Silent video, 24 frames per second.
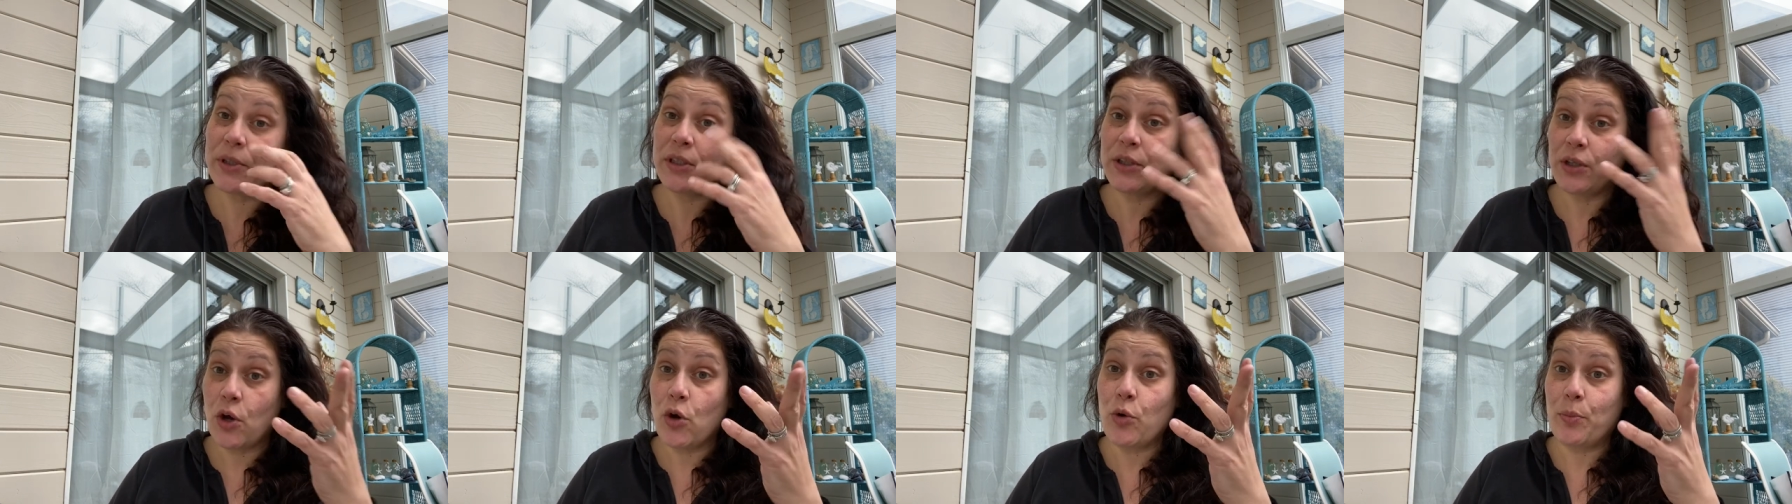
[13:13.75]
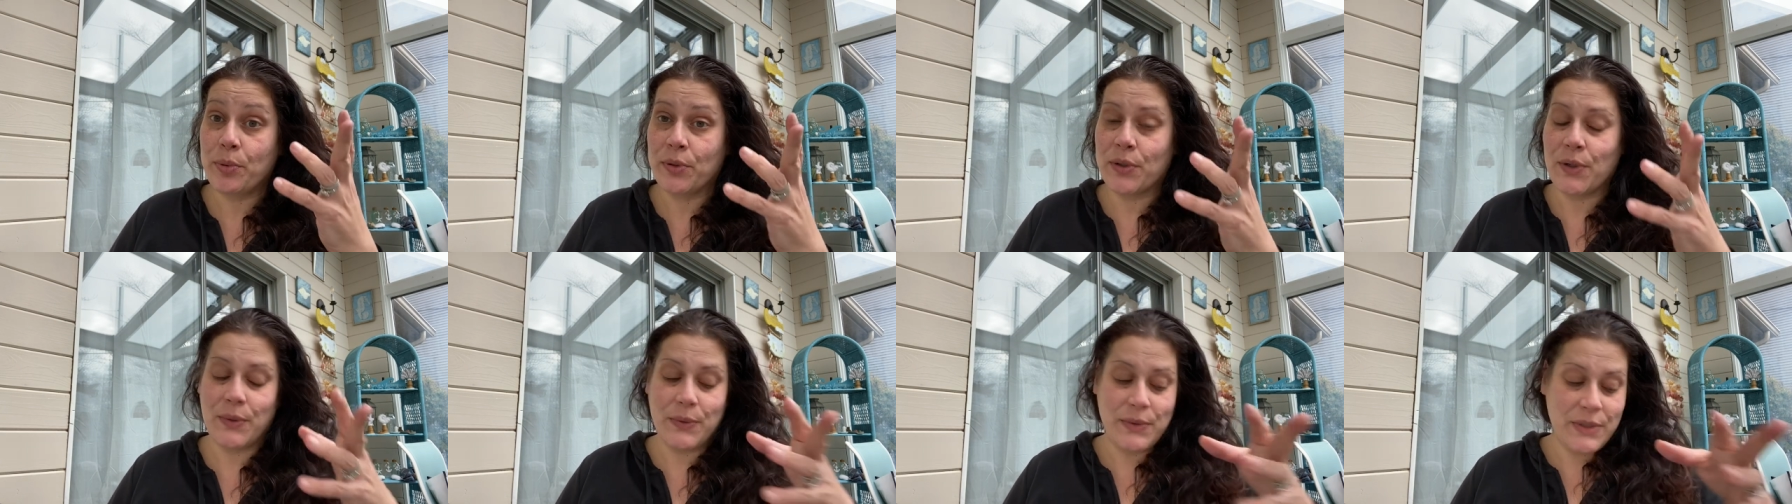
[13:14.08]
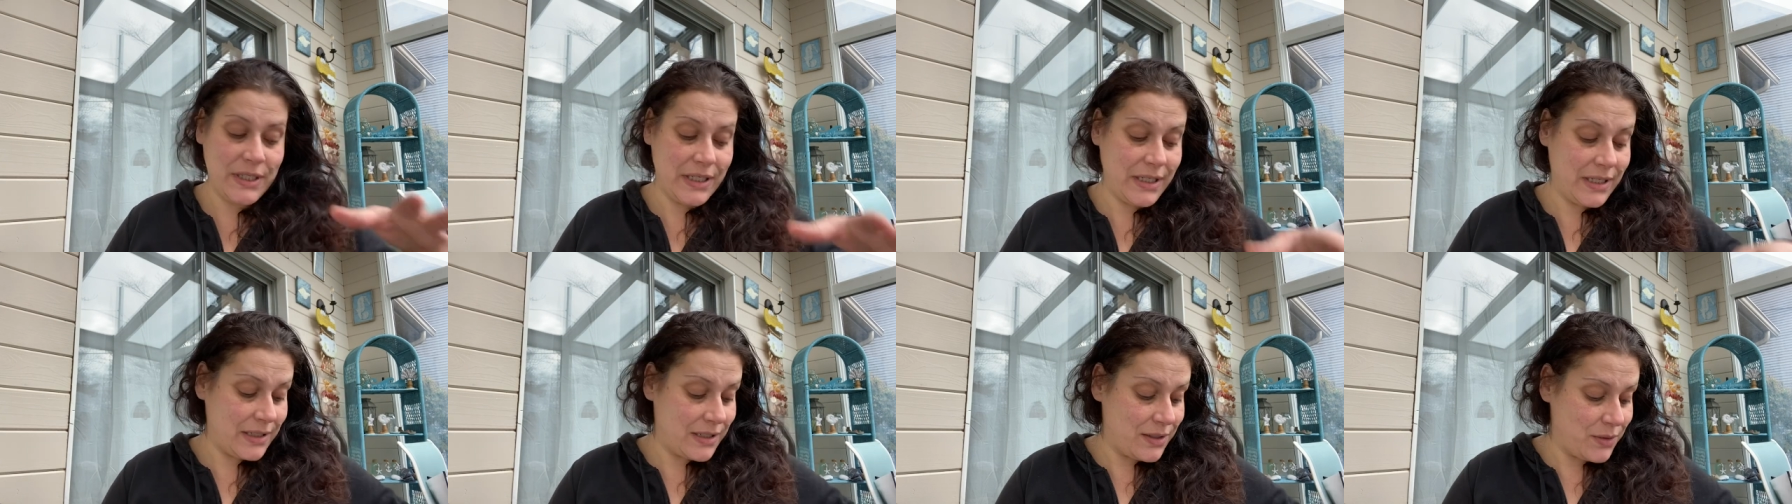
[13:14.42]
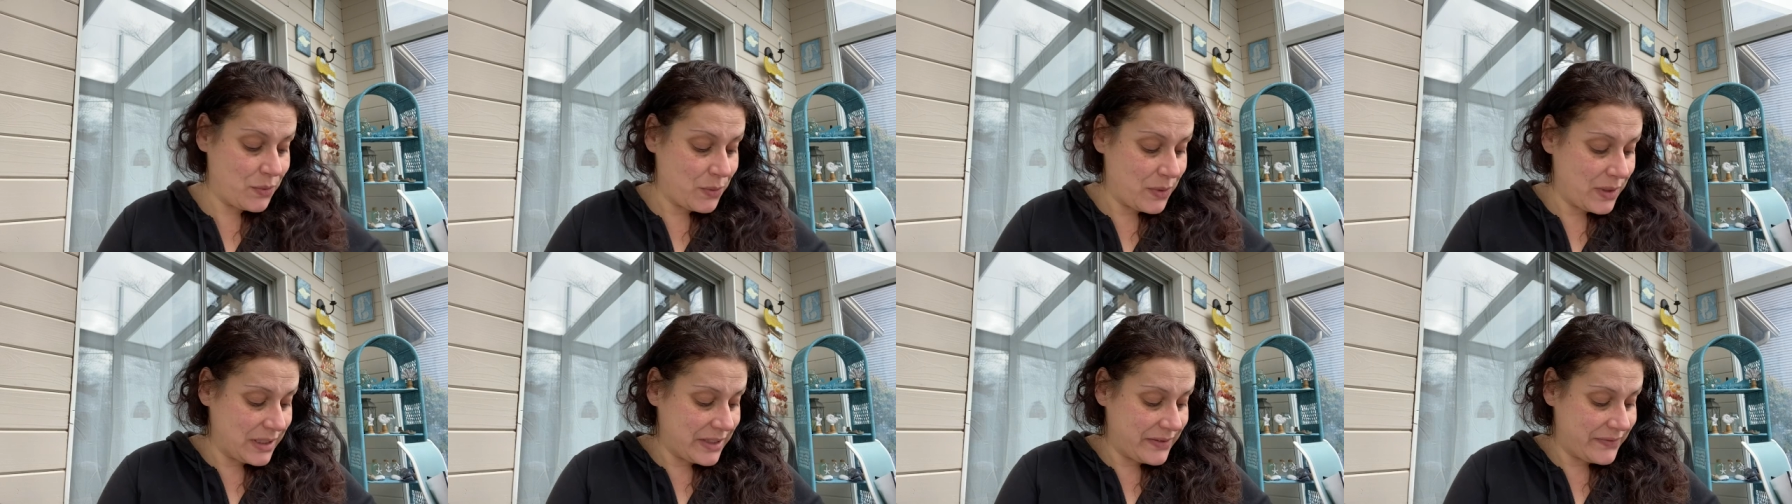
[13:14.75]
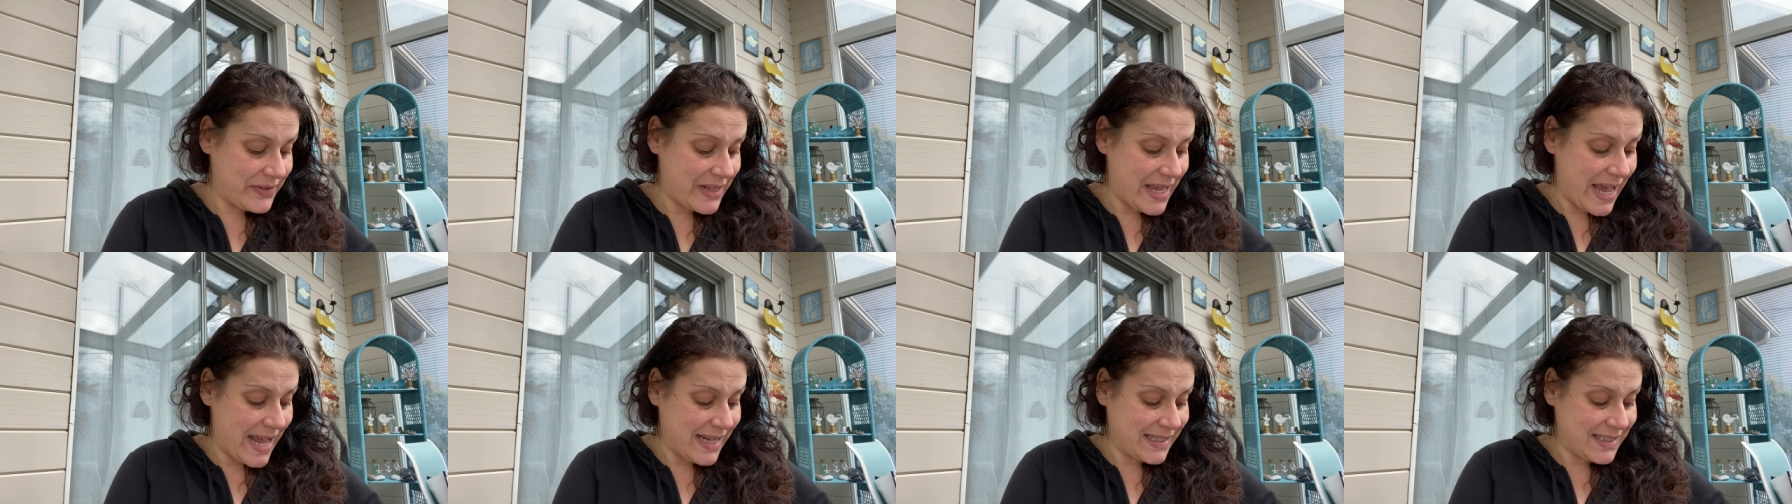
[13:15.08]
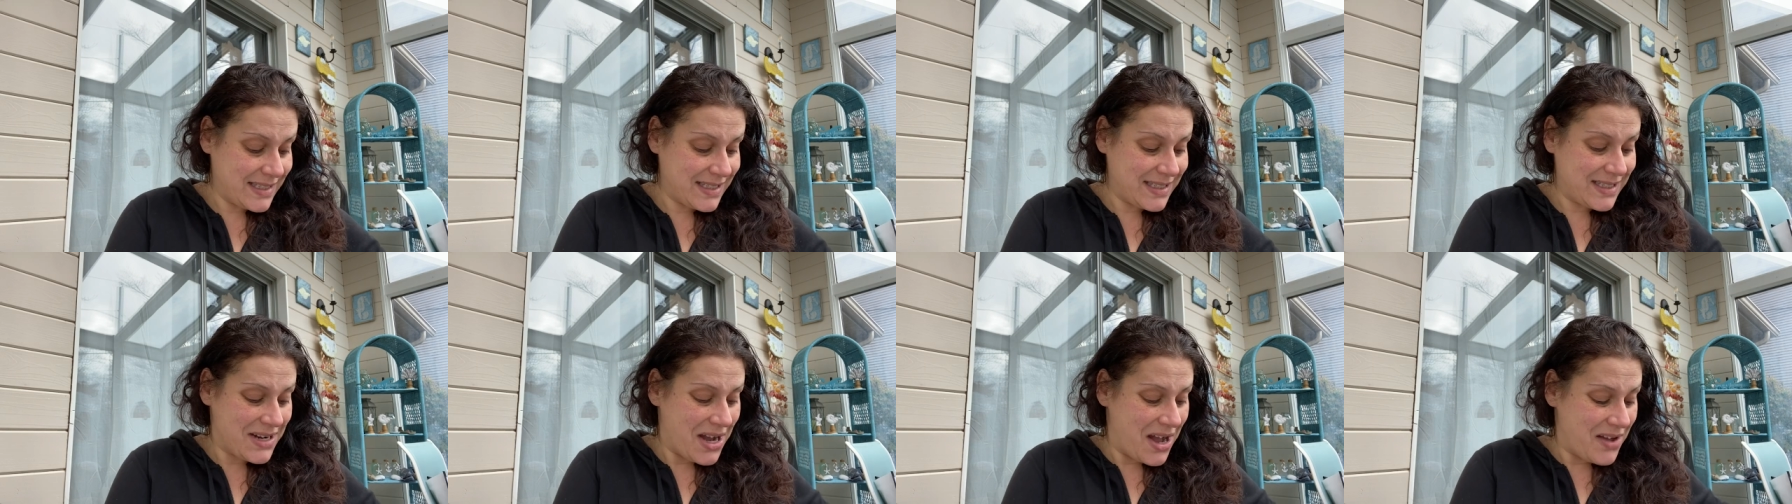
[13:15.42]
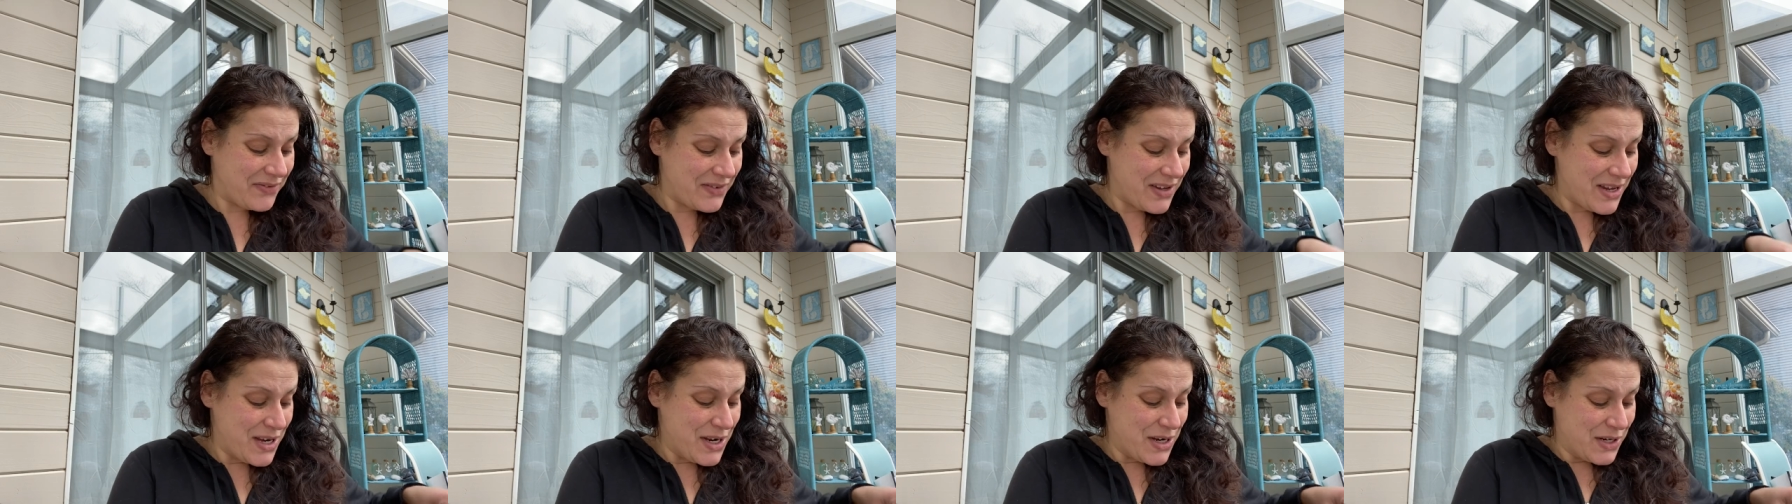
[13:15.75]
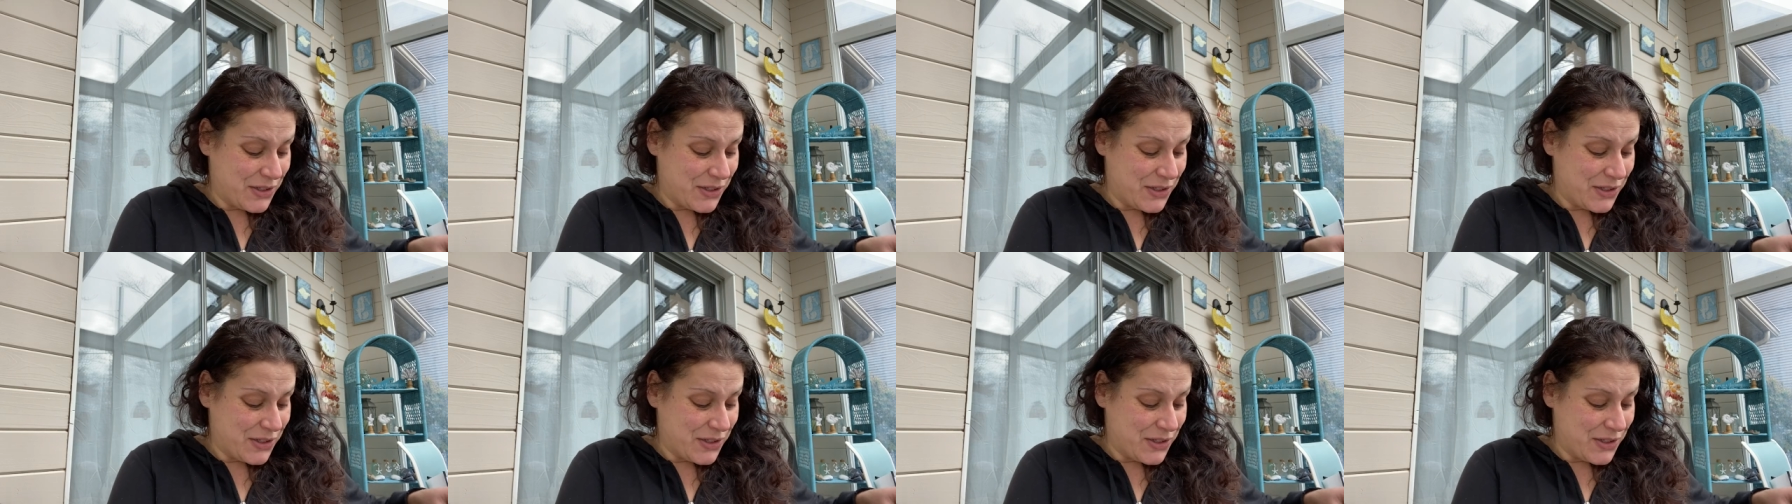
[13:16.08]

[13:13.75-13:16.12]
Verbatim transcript: low protein and all of that stuff.